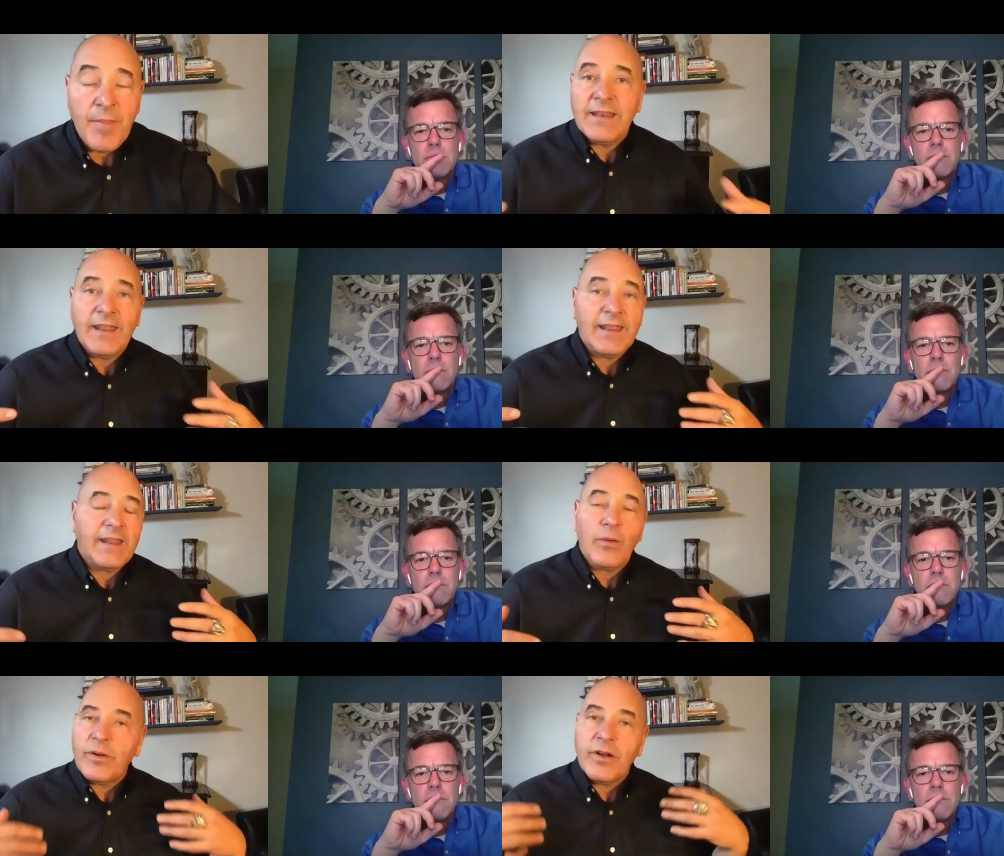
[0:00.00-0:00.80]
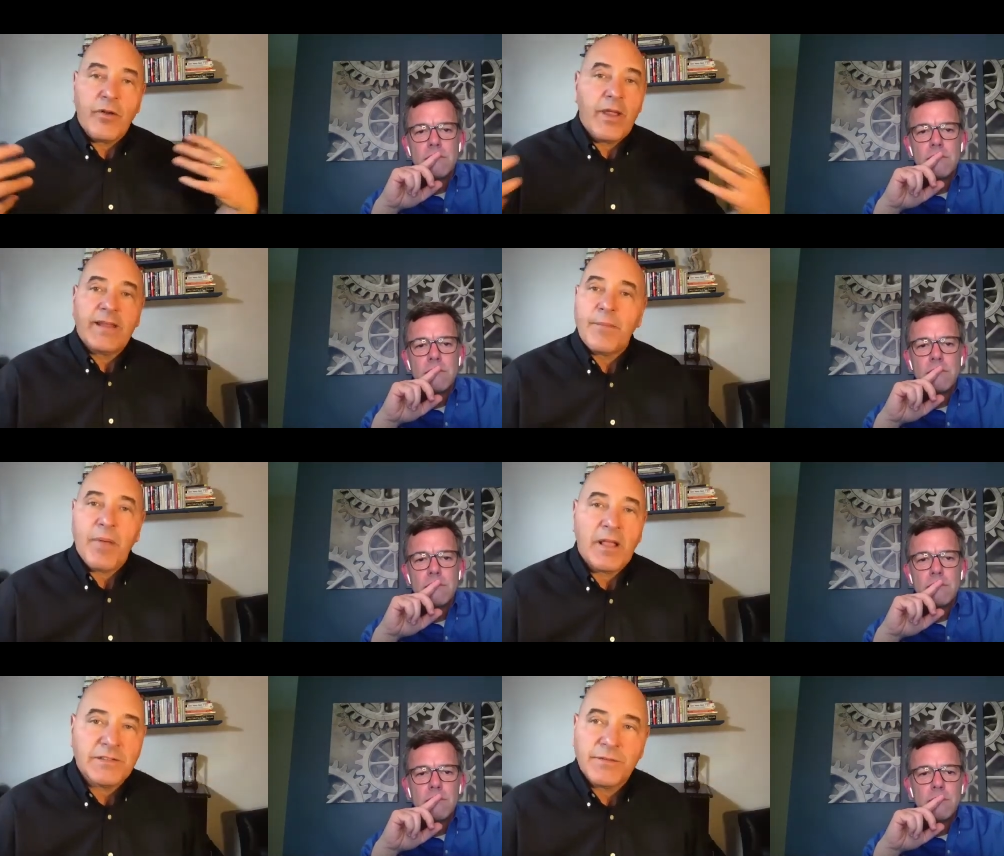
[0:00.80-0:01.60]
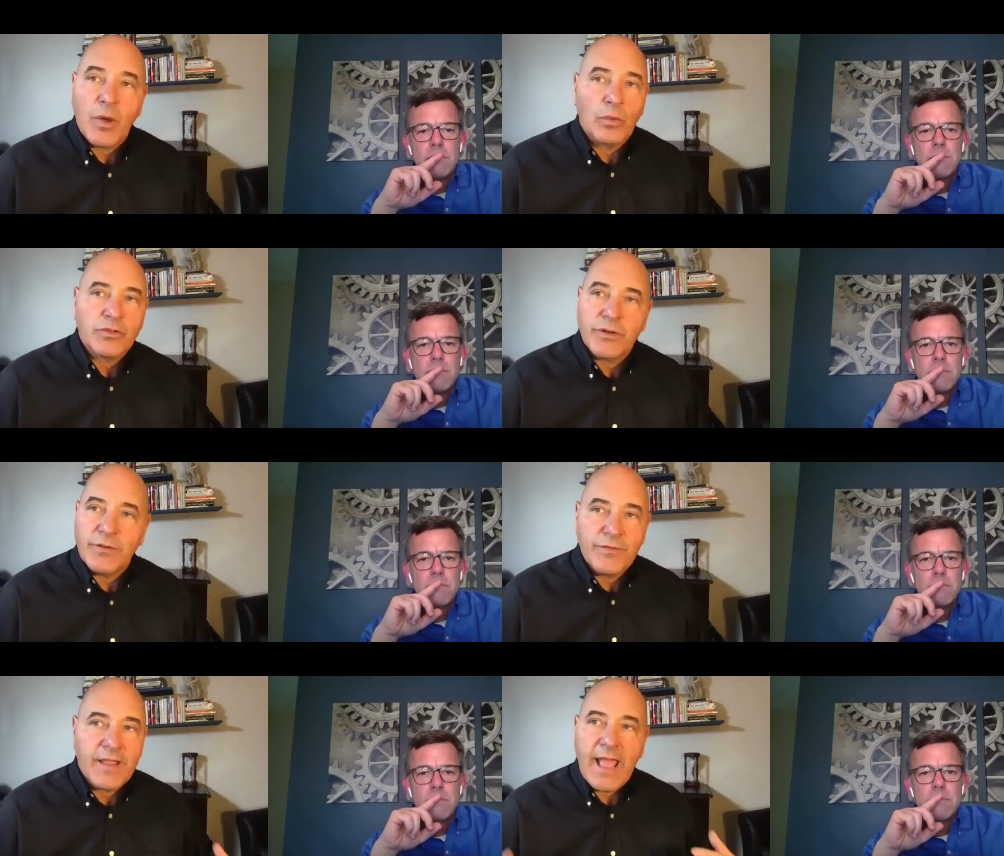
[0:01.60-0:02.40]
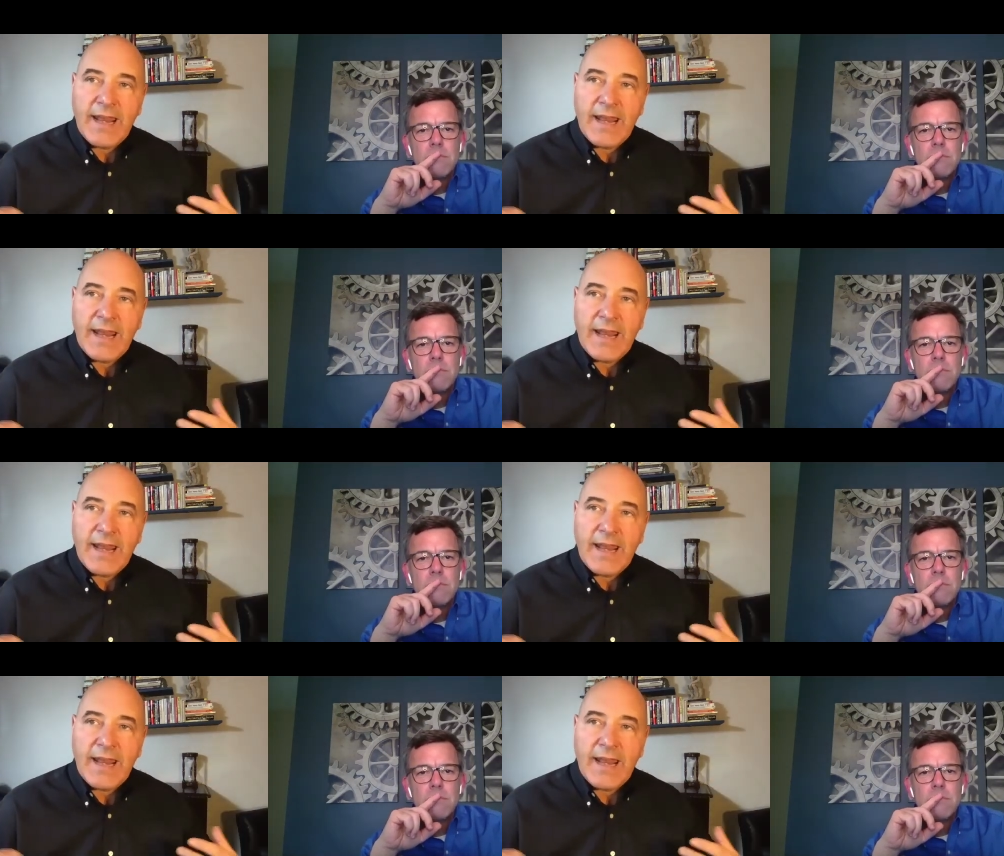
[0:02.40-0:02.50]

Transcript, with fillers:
Speaker 1: In order to create that positive culture, you've got to